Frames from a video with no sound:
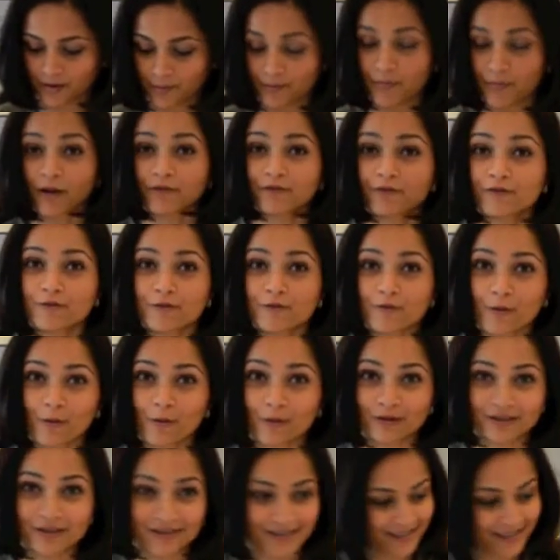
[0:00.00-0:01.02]
puff
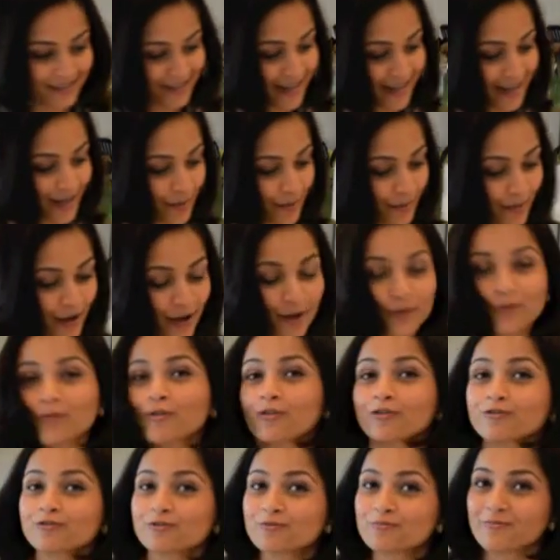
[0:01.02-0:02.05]
rolls in a matter
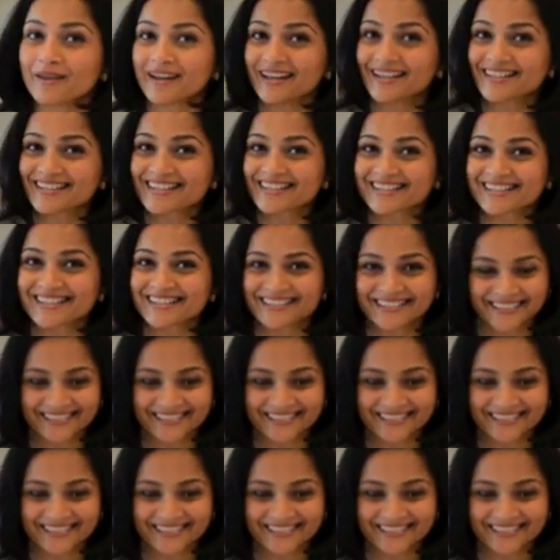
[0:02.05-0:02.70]
of minutes.